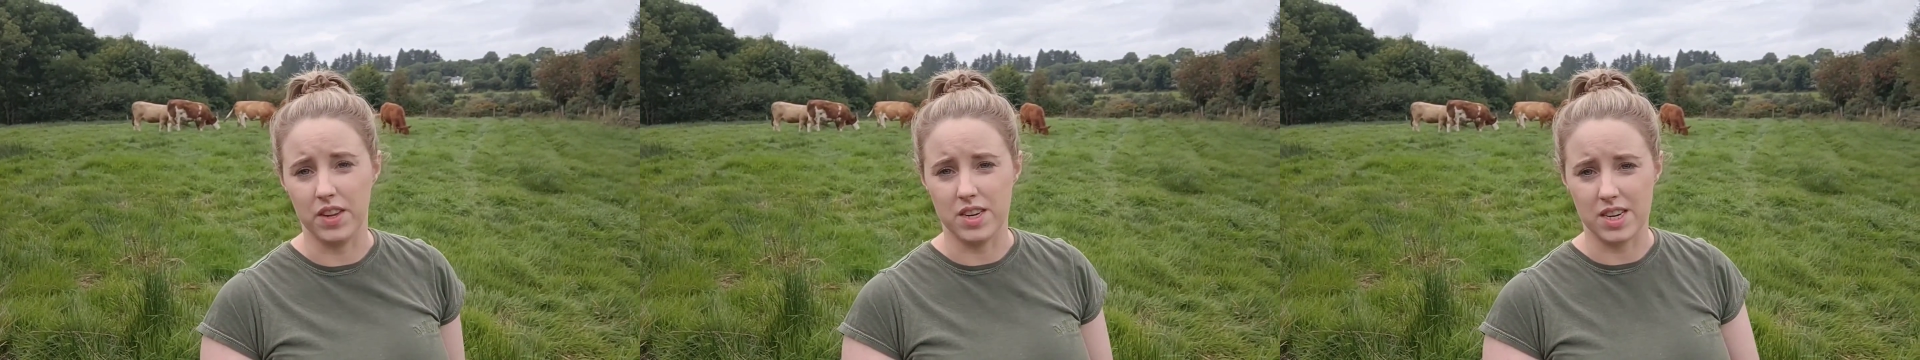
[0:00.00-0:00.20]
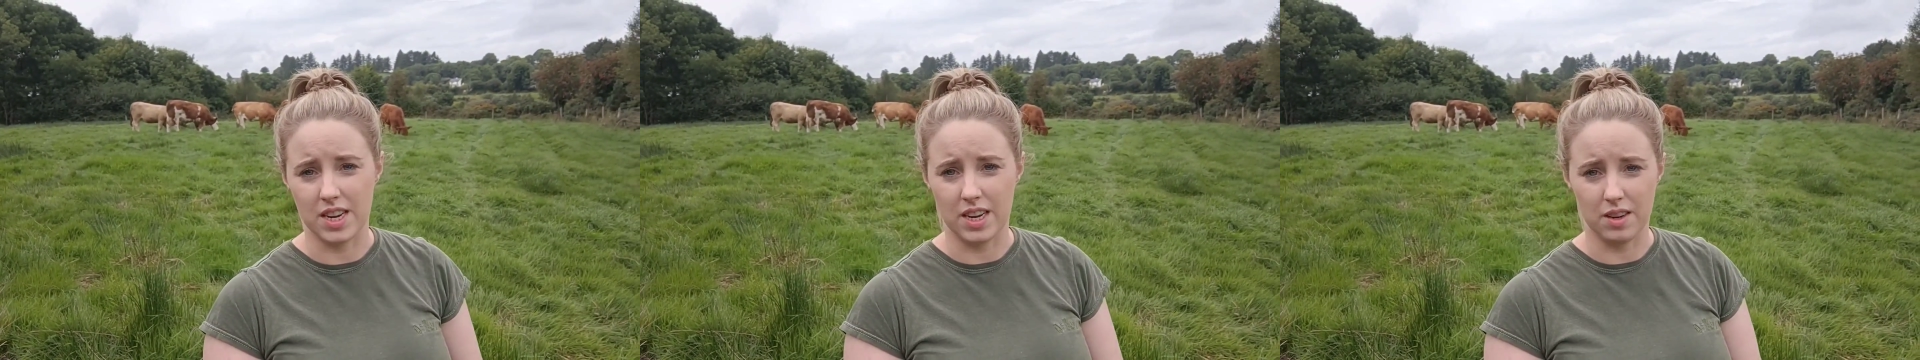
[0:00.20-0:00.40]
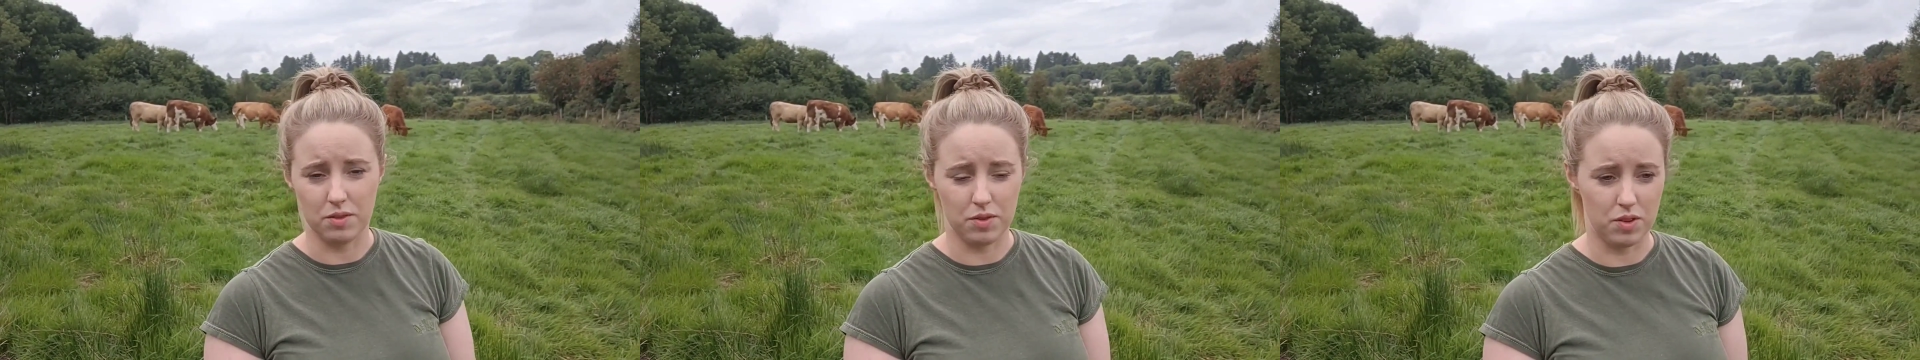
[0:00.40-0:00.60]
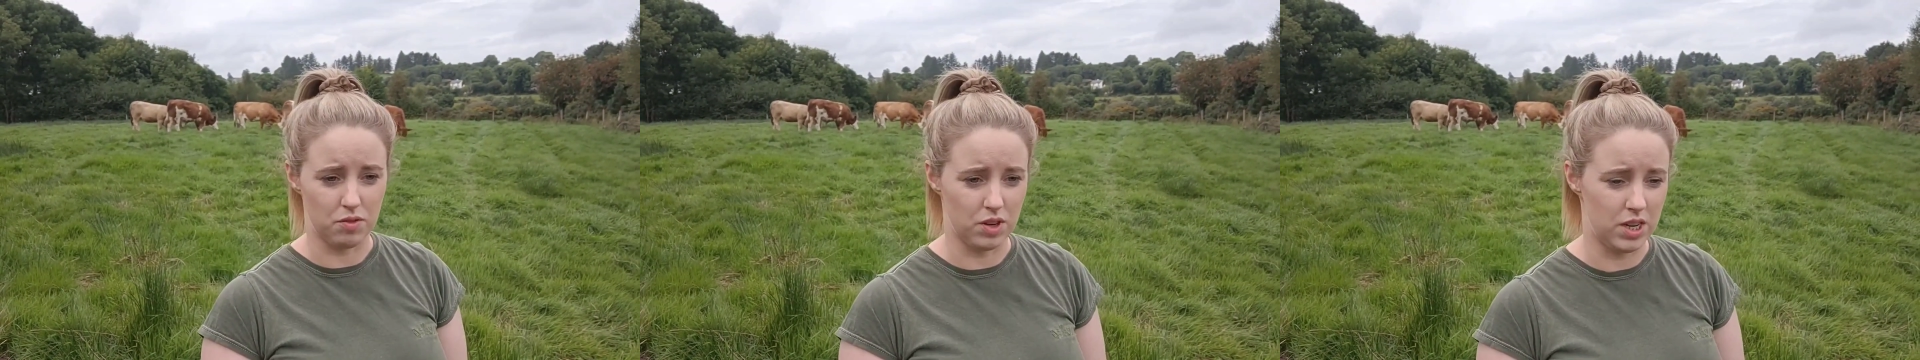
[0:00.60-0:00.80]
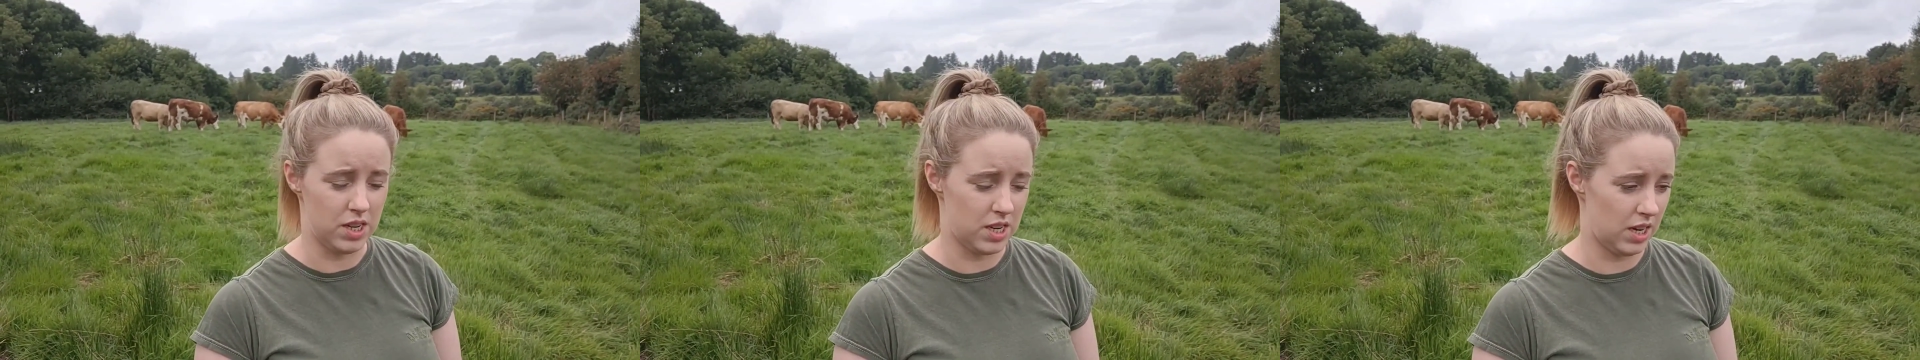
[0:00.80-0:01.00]
the day of the
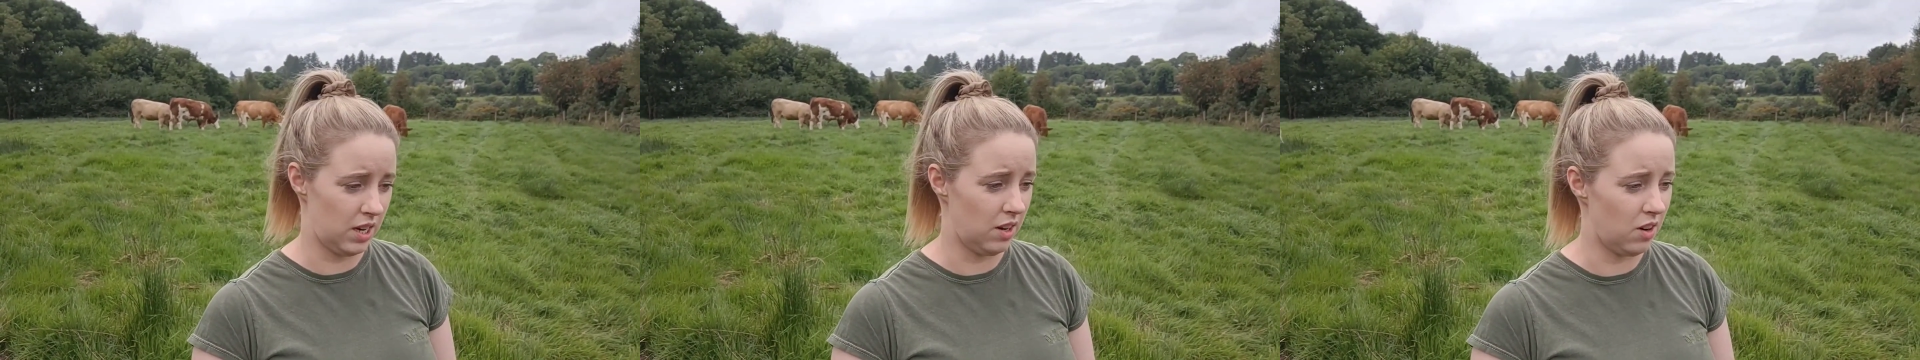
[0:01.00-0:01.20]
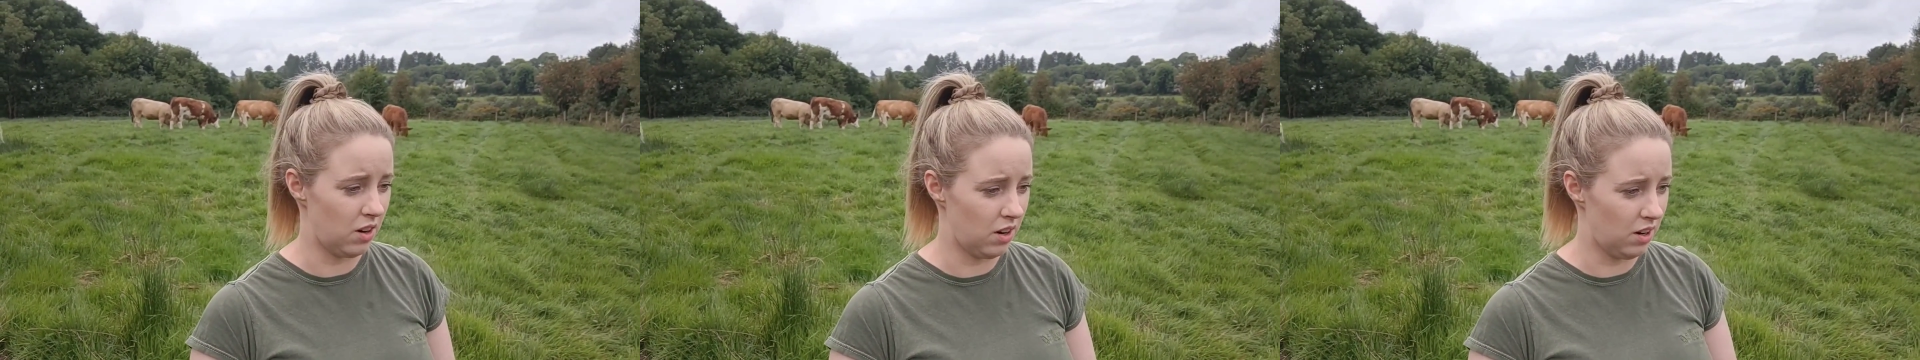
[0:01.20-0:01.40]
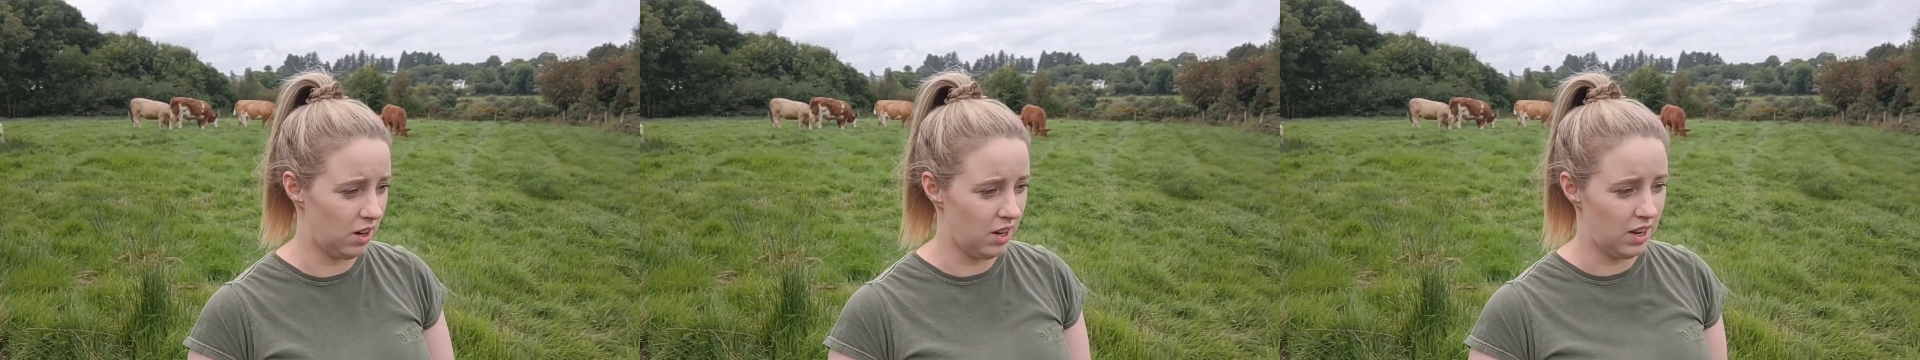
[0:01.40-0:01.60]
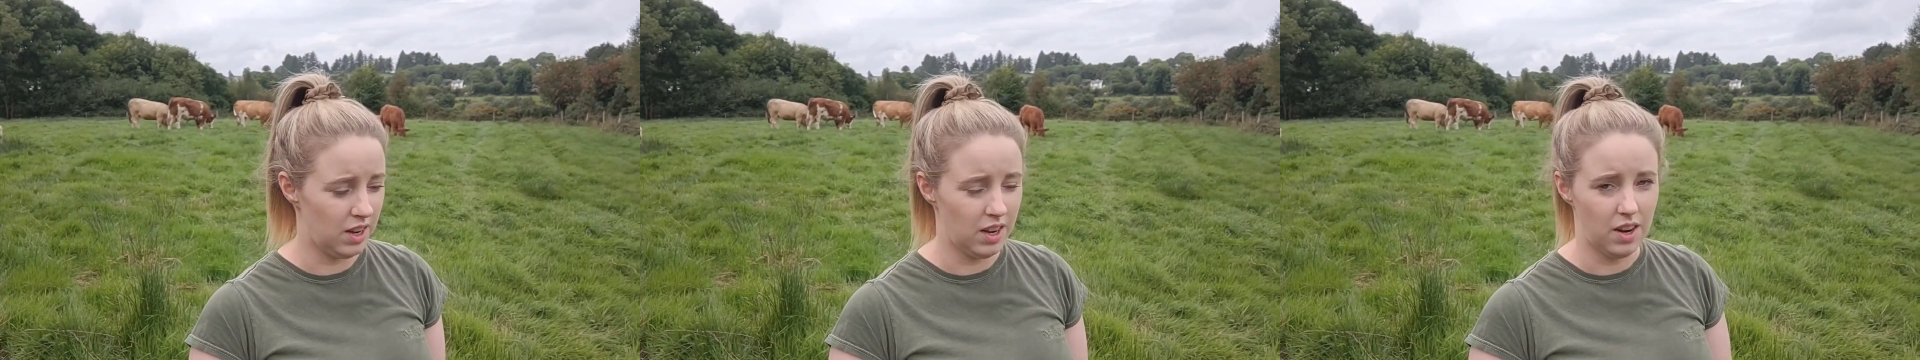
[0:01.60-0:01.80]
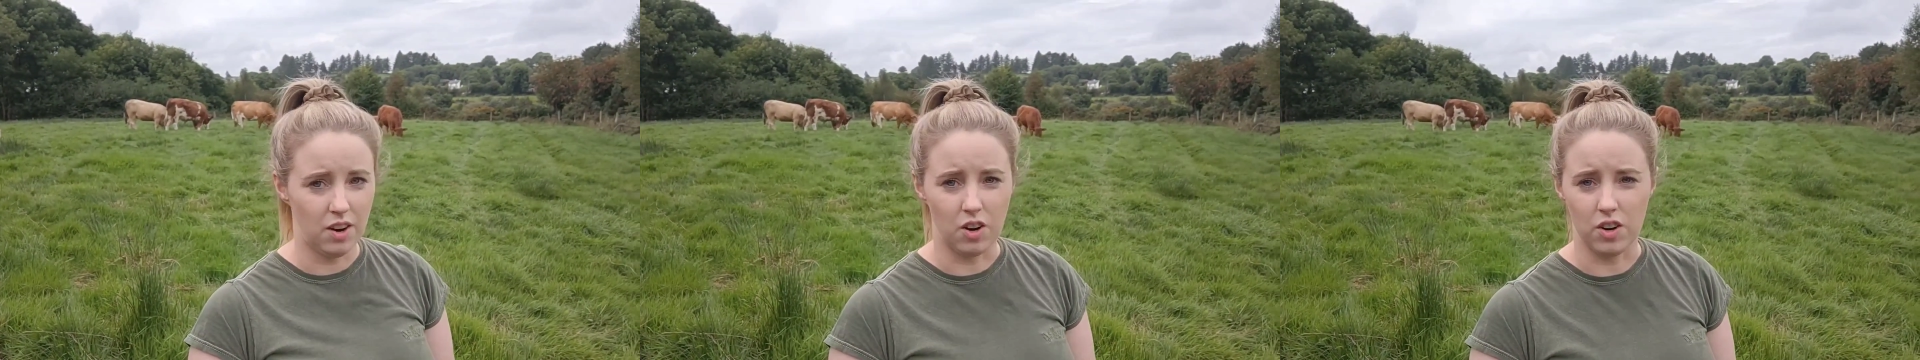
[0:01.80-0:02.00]
reading
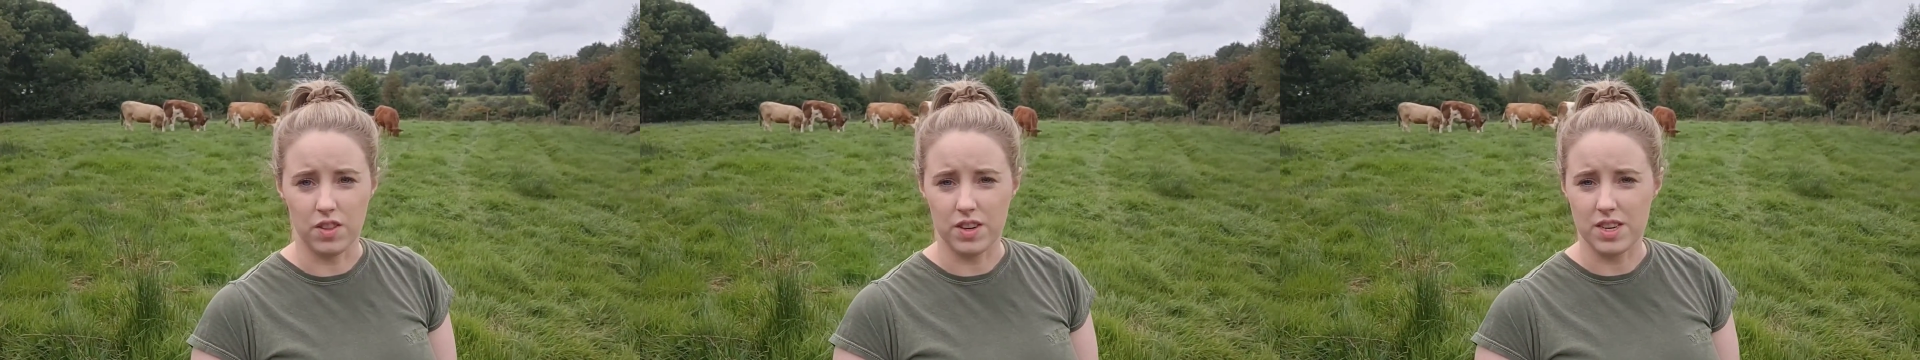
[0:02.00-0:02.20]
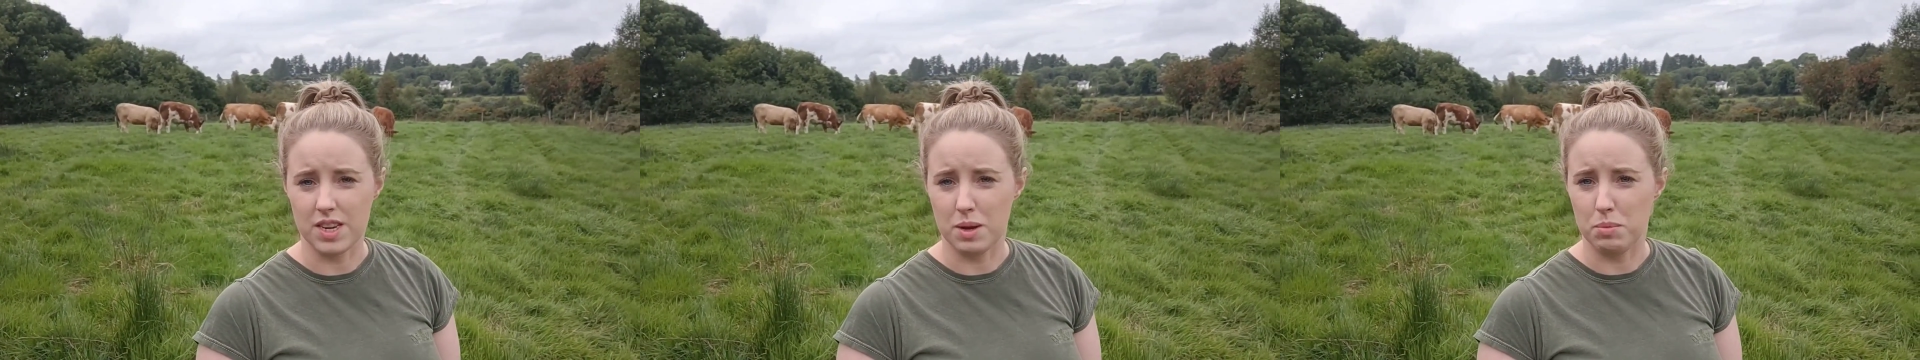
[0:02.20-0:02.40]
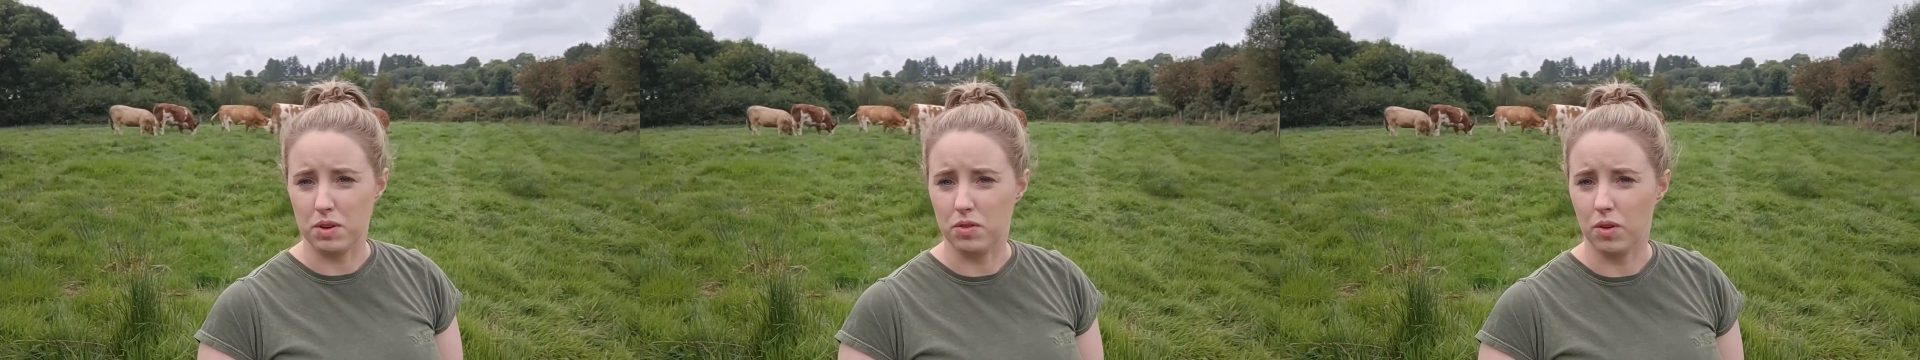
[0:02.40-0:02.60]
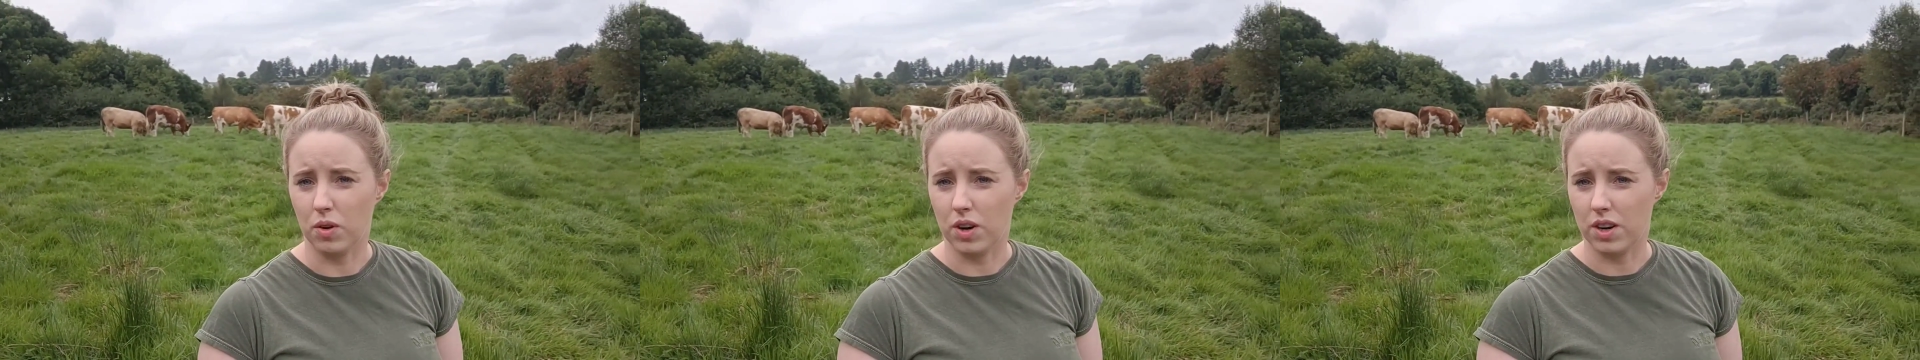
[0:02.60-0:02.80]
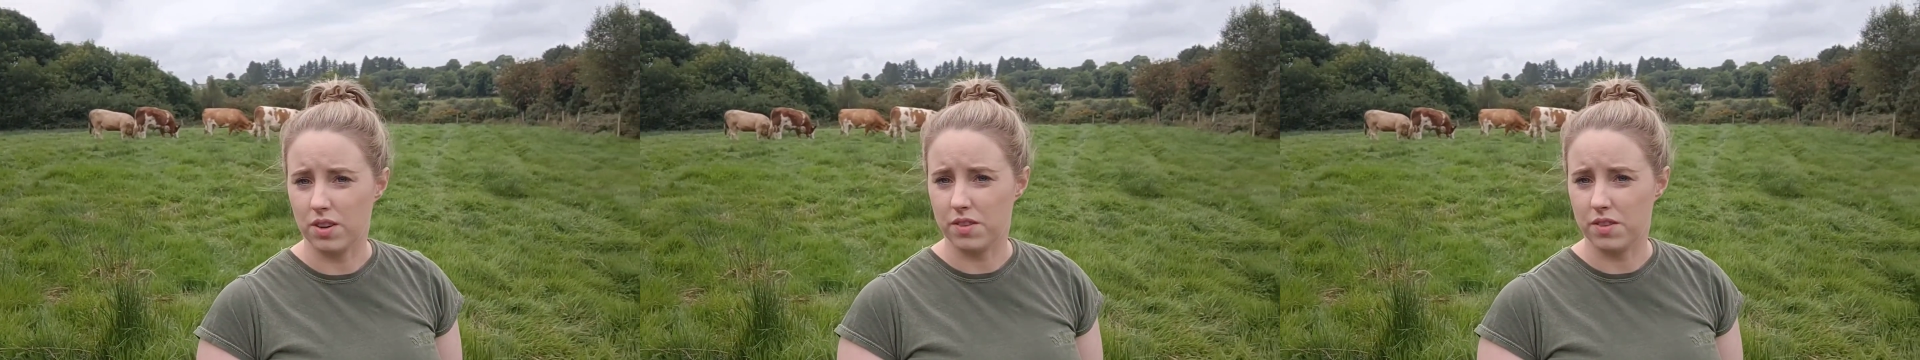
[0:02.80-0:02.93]
or the day before.